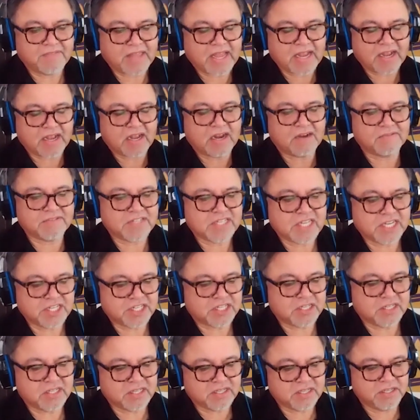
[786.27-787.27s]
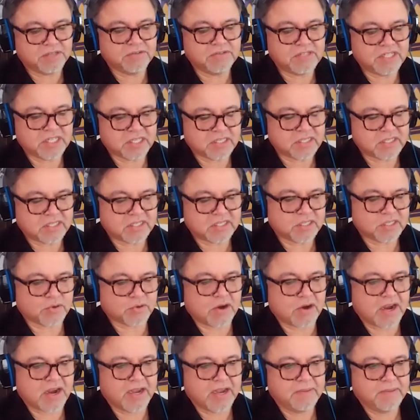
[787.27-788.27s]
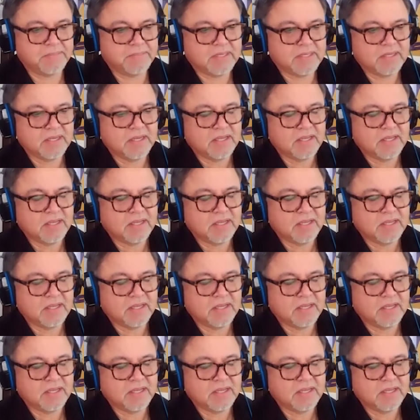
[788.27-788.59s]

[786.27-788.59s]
that conversation that you just described,